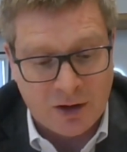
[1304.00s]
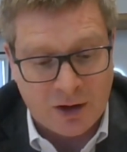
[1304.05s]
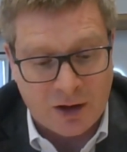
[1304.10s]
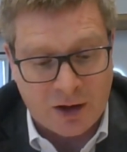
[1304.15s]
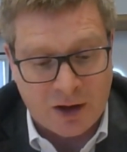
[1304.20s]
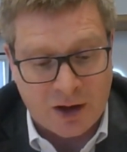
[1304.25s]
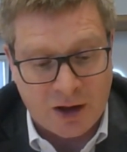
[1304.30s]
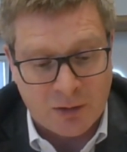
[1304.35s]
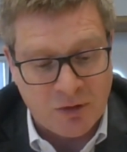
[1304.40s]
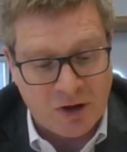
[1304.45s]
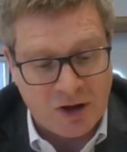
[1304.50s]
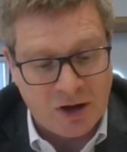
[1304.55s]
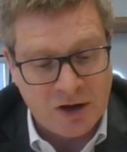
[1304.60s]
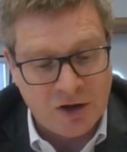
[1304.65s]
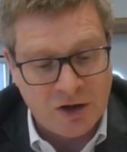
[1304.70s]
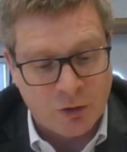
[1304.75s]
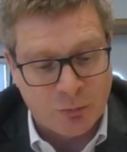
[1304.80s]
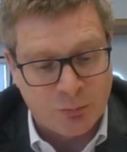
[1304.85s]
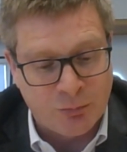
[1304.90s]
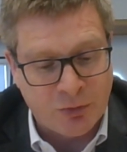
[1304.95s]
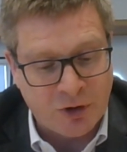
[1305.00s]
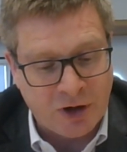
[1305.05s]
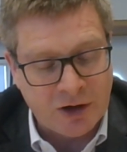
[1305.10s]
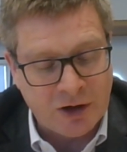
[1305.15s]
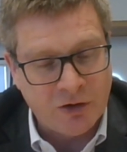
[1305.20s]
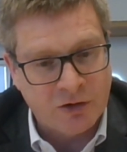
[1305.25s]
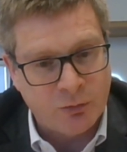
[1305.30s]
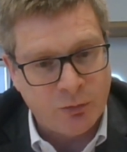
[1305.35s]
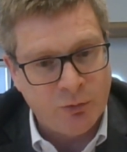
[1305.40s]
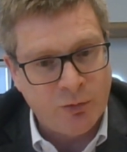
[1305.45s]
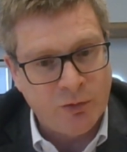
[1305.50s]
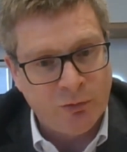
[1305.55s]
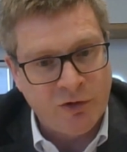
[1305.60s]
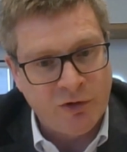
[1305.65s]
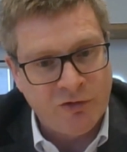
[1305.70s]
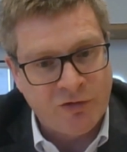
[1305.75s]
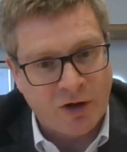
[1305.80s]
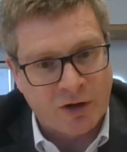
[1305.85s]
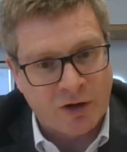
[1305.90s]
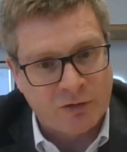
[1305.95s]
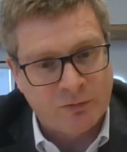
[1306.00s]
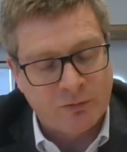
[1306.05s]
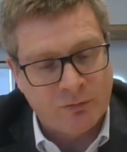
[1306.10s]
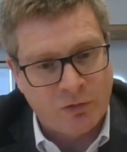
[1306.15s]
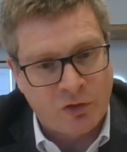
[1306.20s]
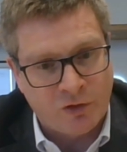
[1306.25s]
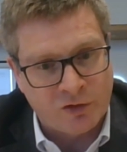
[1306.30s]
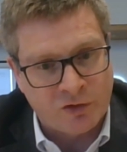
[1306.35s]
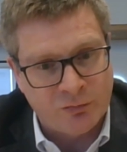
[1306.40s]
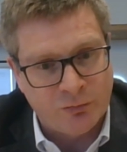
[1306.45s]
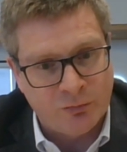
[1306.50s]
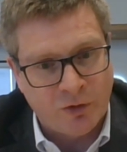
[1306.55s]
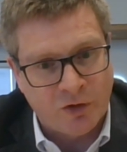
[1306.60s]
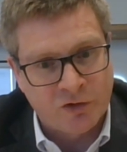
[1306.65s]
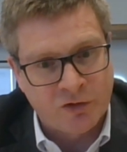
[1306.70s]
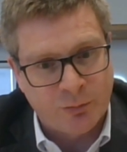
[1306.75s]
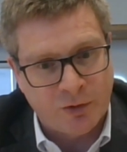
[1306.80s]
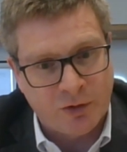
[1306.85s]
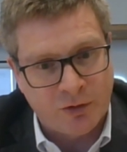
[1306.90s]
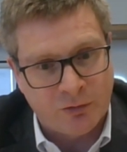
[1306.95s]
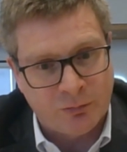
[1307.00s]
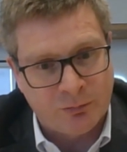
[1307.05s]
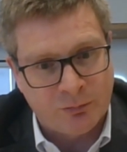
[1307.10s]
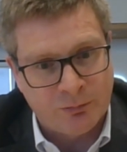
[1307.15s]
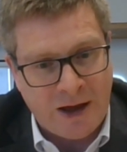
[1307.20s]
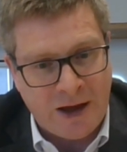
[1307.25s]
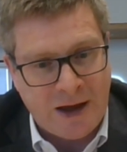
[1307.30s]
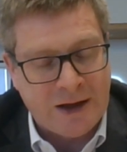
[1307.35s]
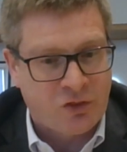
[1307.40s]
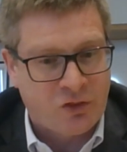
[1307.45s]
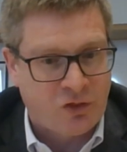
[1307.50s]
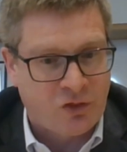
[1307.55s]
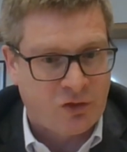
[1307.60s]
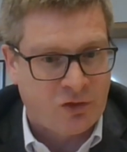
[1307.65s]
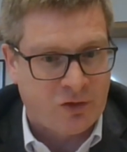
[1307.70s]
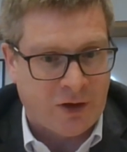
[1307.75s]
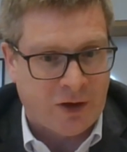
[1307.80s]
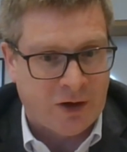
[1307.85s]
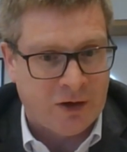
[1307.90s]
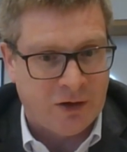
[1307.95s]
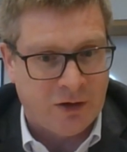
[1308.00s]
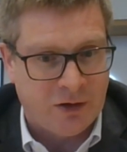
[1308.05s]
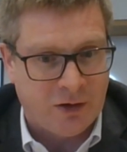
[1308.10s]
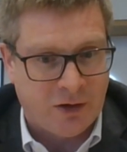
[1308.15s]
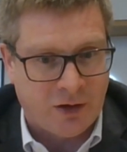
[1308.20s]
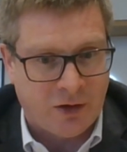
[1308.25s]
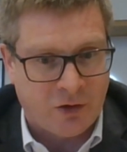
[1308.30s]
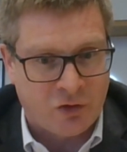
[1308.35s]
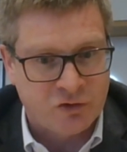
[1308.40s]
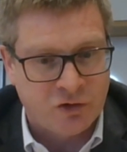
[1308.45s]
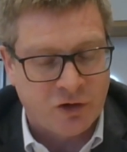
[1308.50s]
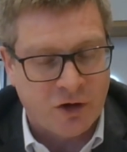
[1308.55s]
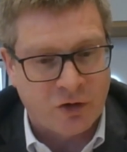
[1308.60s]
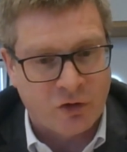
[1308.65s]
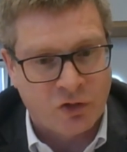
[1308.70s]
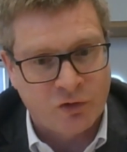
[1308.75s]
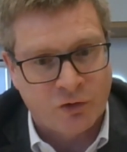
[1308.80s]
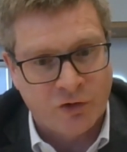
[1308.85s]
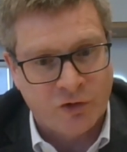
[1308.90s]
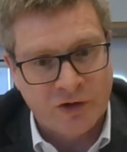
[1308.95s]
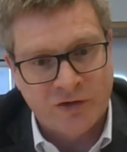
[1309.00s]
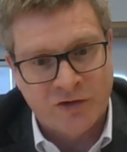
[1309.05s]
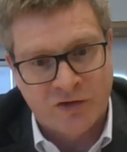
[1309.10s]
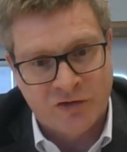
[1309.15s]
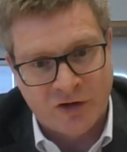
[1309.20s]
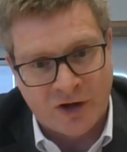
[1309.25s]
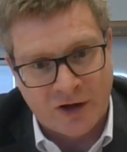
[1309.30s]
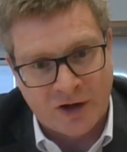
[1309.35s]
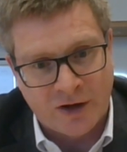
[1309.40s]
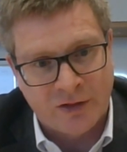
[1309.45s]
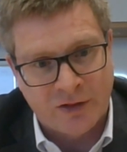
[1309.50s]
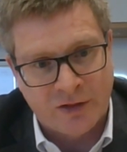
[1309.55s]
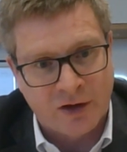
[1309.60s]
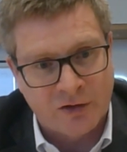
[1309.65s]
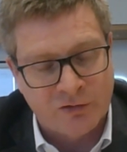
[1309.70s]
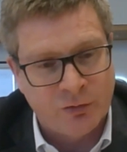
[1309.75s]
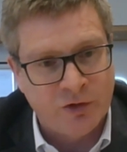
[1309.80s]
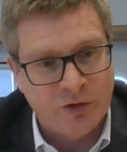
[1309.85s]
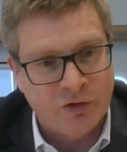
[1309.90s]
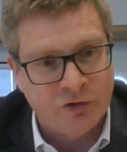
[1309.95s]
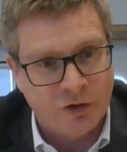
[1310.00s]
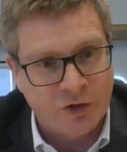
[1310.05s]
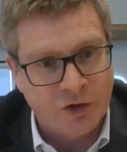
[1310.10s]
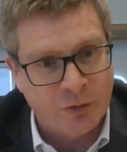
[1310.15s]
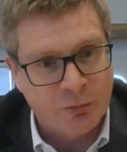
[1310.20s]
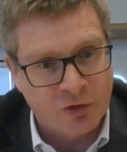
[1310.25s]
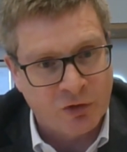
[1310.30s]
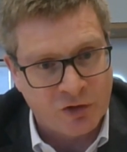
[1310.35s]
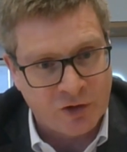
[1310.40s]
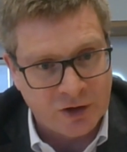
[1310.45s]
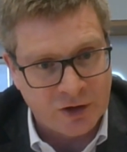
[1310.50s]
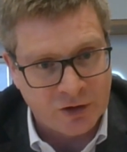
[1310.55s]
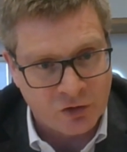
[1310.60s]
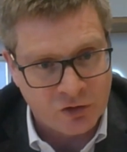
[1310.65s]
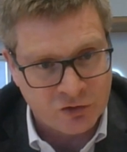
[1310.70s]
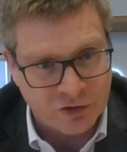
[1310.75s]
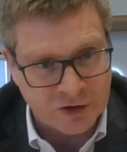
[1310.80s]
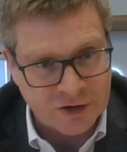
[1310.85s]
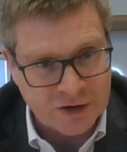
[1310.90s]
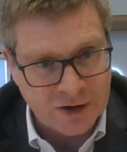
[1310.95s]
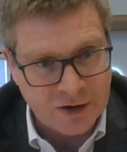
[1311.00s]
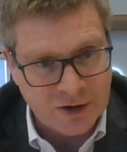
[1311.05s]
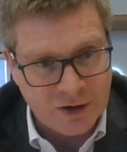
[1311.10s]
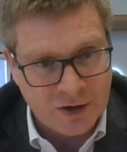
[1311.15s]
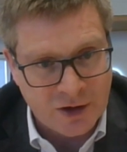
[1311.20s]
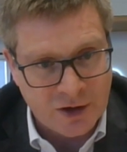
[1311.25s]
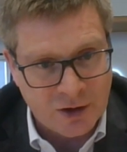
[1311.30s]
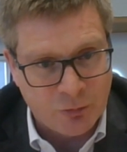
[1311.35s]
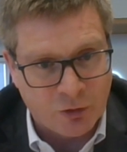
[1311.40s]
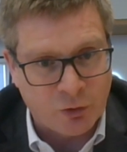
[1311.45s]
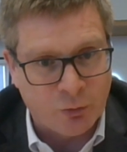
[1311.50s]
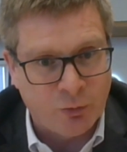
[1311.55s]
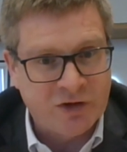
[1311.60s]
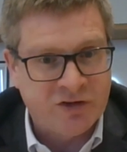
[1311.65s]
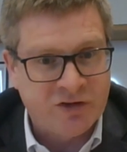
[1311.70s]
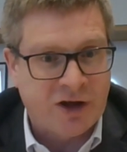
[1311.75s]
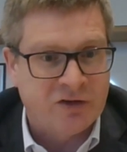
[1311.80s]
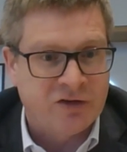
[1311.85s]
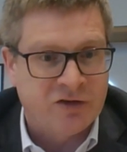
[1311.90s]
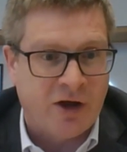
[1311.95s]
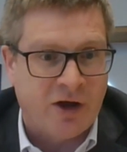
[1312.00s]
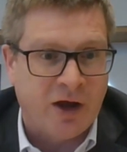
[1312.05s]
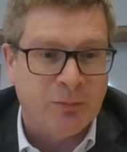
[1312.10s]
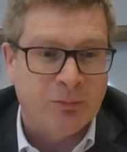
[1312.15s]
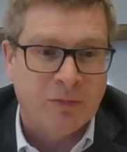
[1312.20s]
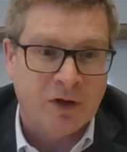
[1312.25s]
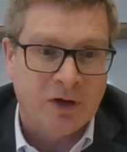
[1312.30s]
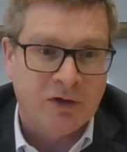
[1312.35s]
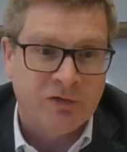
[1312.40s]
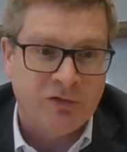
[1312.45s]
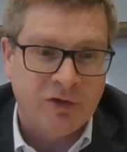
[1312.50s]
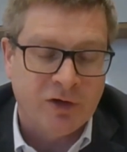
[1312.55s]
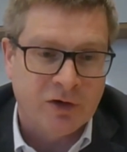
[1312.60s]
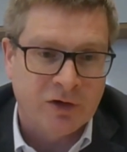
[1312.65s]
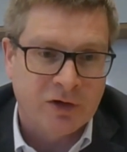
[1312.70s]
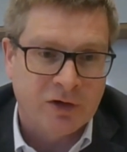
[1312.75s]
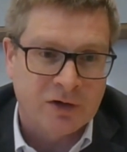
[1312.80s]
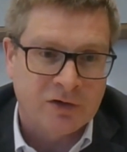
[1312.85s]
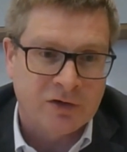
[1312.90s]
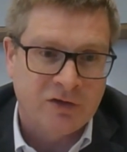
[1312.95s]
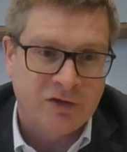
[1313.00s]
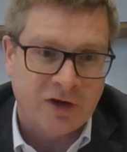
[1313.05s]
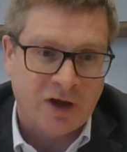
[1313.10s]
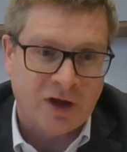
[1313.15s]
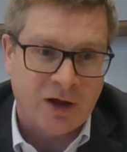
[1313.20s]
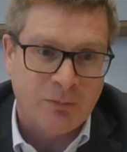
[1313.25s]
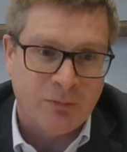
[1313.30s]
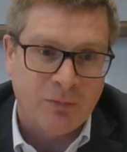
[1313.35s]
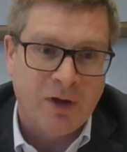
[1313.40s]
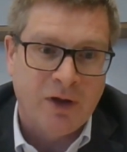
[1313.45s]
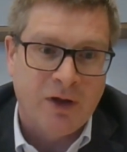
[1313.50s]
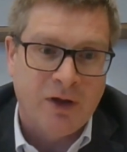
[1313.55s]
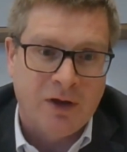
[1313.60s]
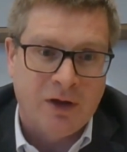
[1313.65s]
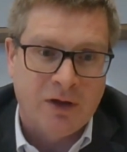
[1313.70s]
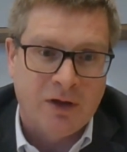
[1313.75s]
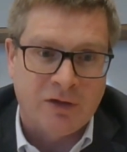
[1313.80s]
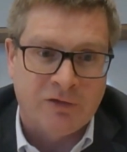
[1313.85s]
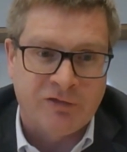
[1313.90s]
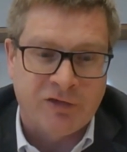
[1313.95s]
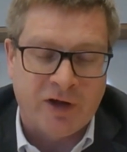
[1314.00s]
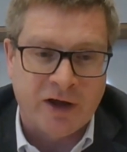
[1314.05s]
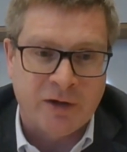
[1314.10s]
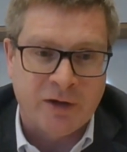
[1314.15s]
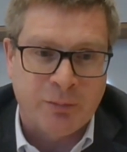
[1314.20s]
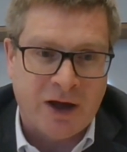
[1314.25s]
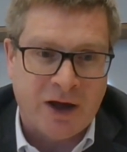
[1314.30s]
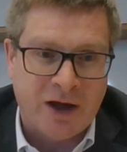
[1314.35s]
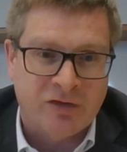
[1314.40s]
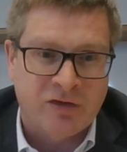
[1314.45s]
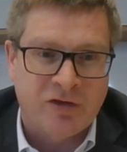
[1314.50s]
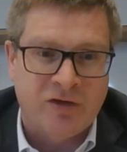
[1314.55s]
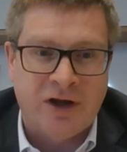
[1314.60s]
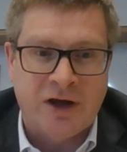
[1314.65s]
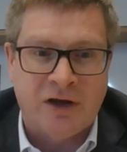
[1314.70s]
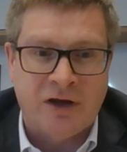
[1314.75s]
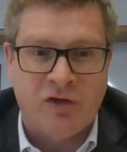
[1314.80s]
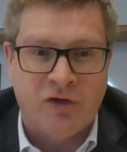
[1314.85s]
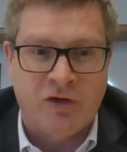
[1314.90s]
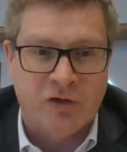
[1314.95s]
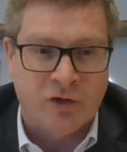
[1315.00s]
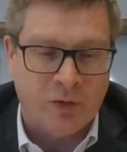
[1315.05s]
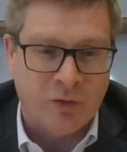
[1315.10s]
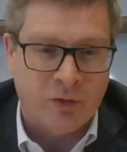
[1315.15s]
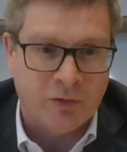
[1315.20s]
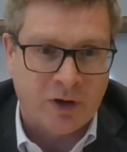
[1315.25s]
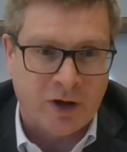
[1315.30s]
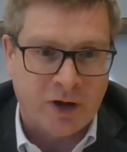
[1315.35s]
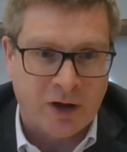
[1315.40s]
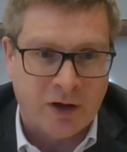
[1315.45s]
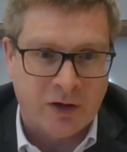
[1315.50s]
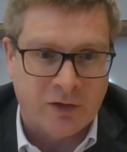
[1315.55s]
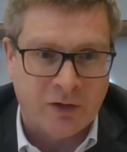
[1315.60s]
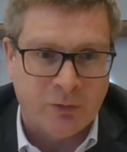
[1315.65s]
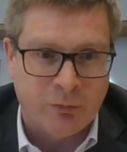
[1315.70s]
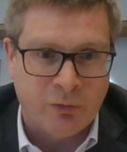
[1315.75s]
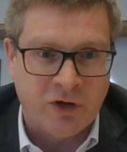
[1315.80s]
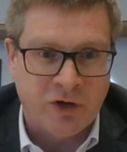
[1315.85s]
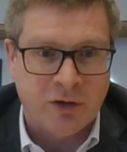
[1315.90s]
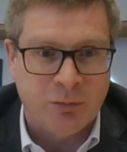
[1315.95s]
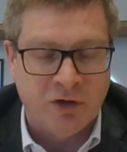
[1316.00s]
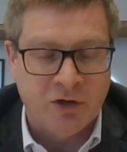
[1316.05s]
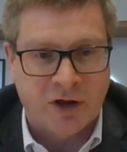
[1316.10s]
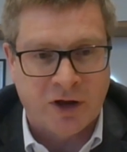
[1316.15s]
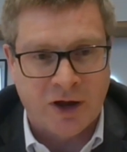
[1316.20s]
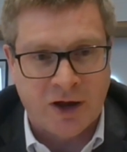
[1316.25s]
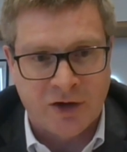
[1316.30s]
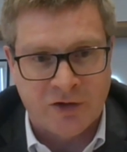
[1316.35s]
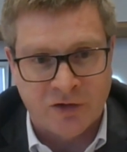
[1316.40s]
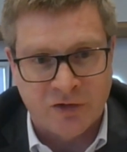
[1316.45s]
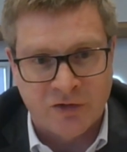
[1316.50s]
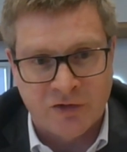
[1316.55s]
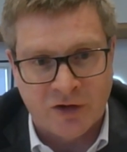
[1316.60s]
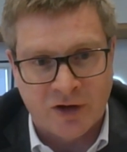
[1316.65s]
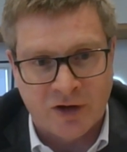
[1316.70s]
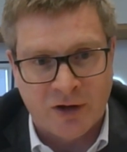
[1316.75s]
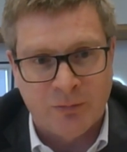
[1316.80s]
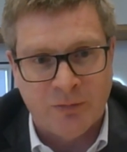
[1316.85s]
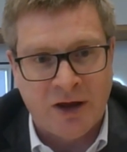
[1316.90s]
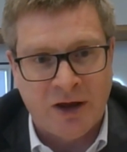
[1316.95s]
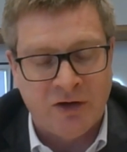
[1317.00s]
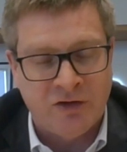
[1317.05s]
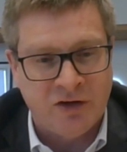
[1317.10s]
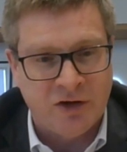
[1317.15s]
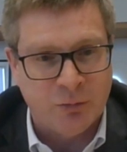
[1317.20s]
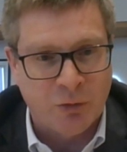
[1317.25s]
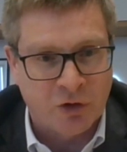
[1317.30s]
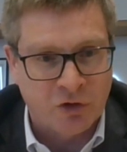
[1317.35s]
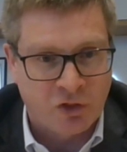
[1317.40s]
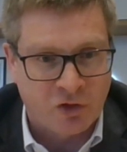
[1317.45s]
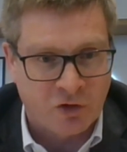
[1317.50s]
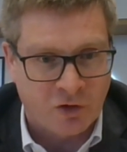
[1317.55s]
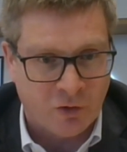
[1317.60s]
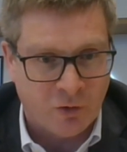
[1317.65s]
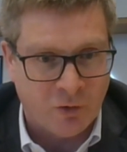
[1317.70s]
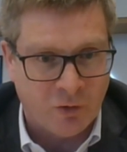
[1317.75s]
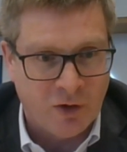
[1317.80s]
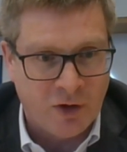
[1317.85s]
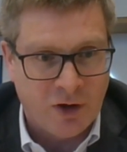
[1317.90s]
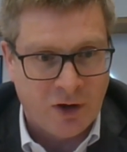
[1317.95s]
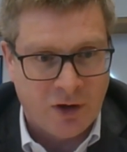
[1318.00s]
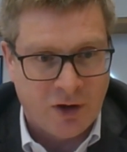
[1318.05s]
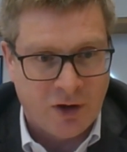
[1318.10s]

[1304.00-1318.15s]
But we've got sort of multiple paths and a strong story to tell, I think, if we join up as an industry. But it will take time. If you look at the flight path to net zero that we communicated 18 months ago,